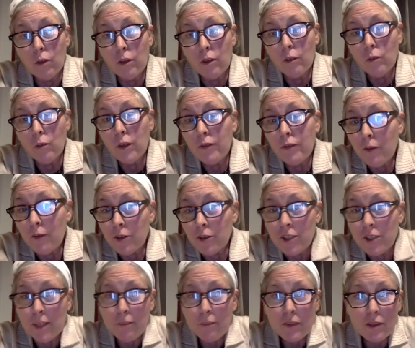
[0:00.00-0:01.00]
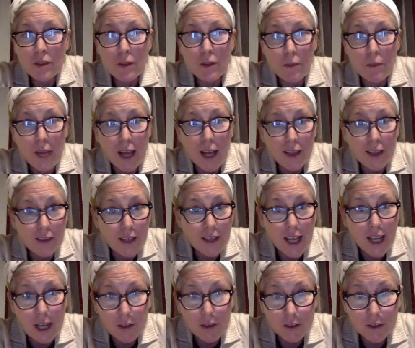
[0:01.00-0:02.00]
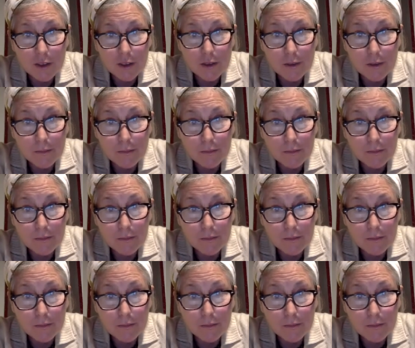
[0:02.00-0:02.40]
we've never tipped the back of the house